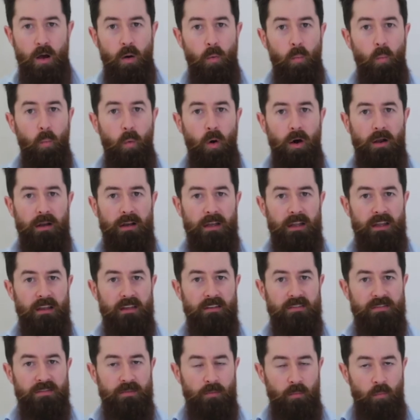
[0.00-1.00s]
What
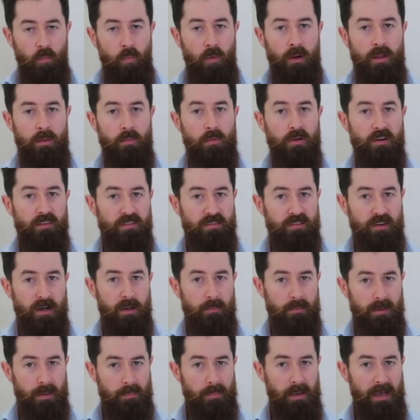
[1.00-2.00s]
if we want to free
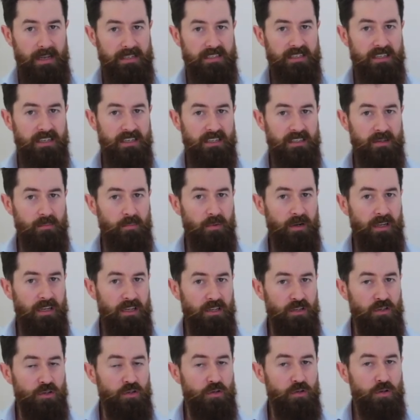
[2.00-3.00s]
up capacity to bring
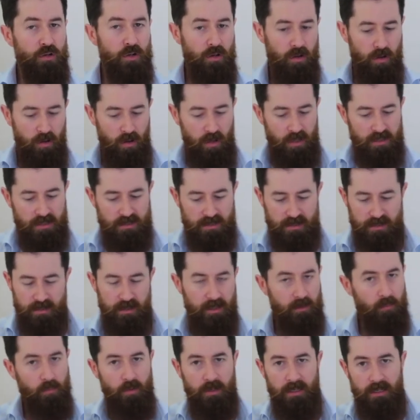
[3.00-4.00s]
in new clients
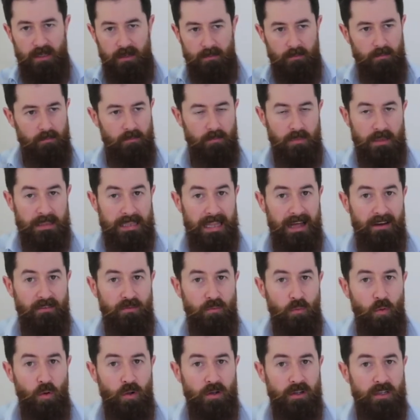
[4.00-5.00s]
that we love
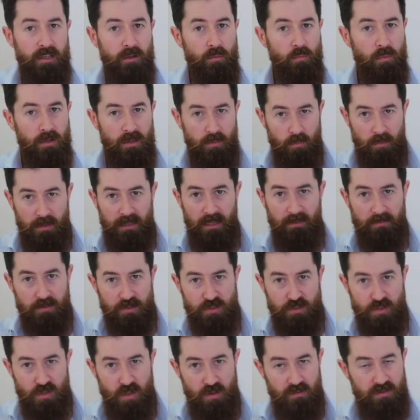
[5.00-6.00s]
working with, we love the
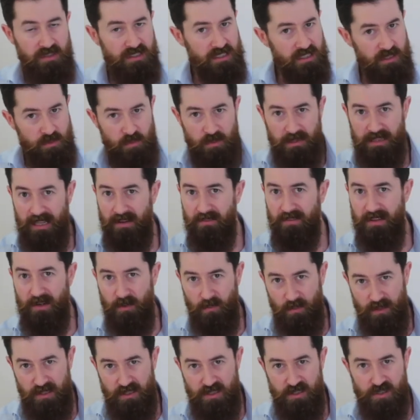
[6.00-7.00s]
services, we love
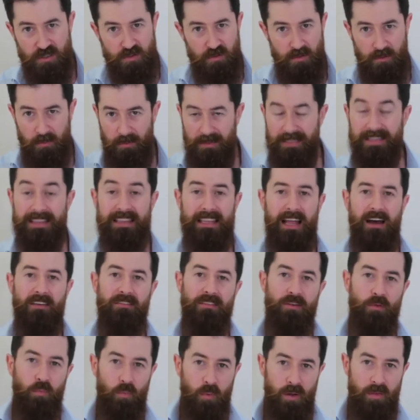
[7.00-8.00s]
their industry, we
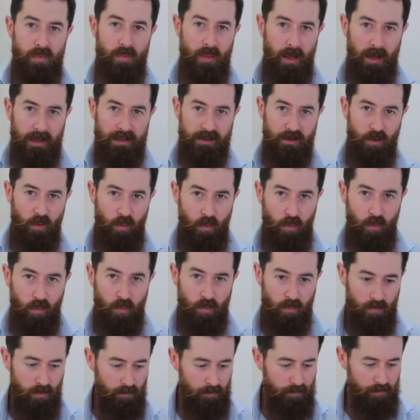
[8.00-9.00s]
love it when they
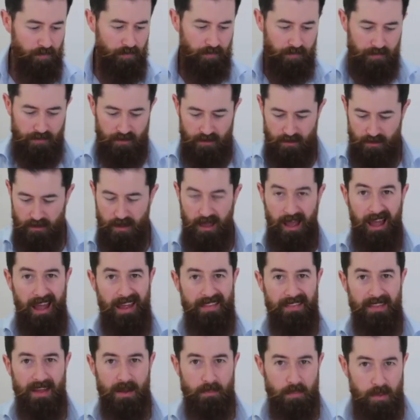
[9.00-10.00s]
call,
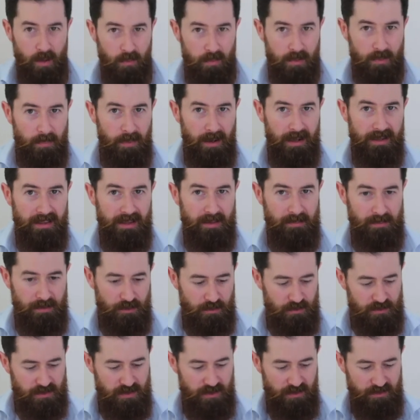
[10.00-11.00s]
and they probably pay their
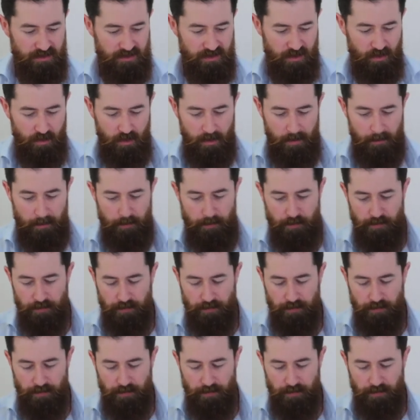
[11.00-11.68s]
bills on time.